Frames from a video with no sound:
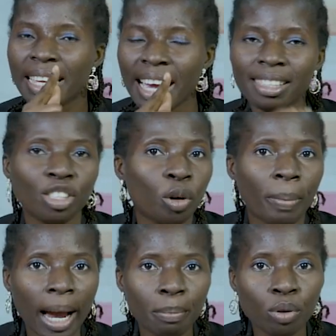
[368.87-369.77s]
Get your
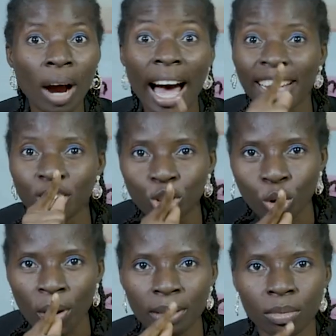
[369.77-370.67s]
Bible and
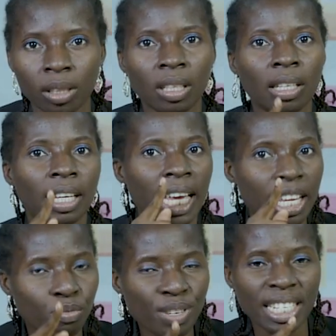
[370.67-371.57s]
join me
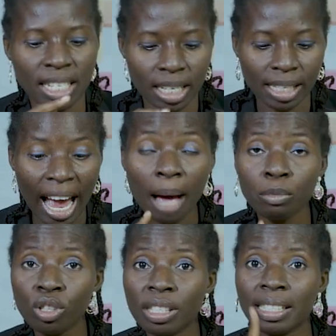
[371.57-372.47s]
in reading it. I
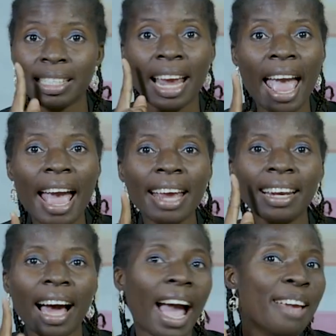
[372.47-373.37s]
am using the
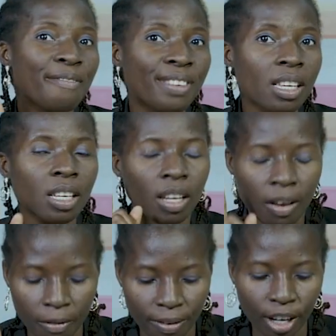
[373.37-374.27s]
NIV
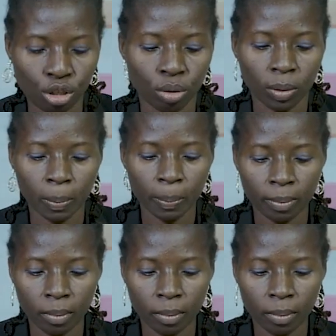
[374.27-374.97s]
version.